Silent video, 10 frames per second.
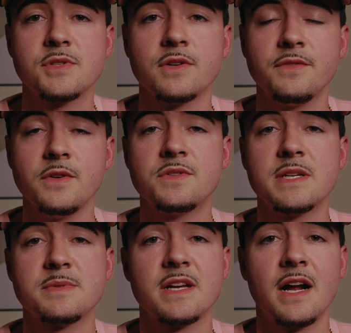So a few
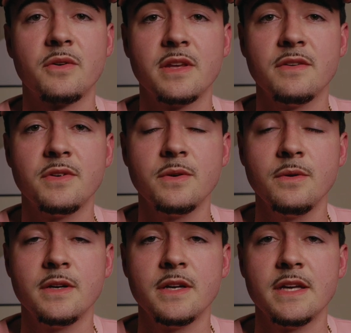tips that I'll give
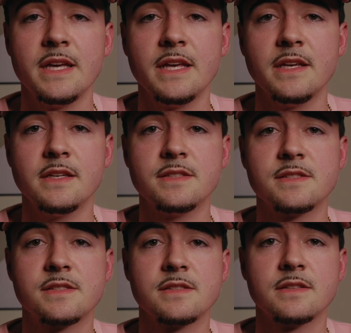you
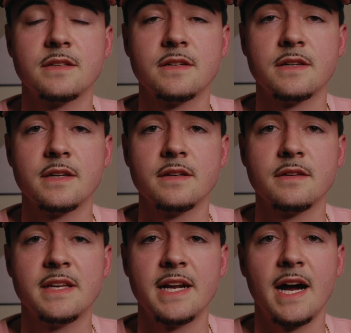is
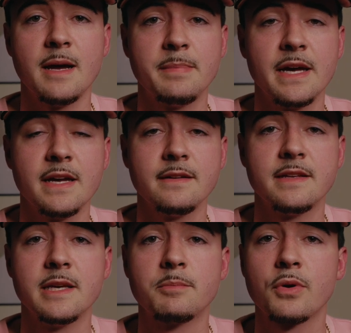get an
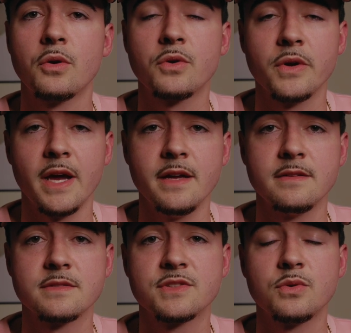iPad, get
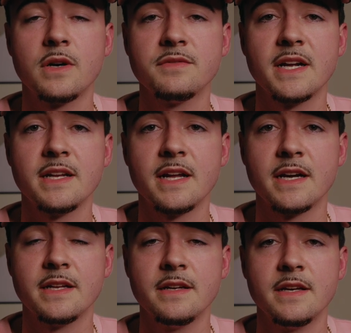Procreate. It's
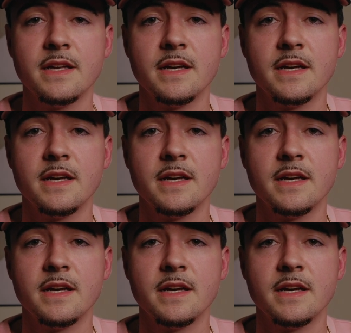$12.99.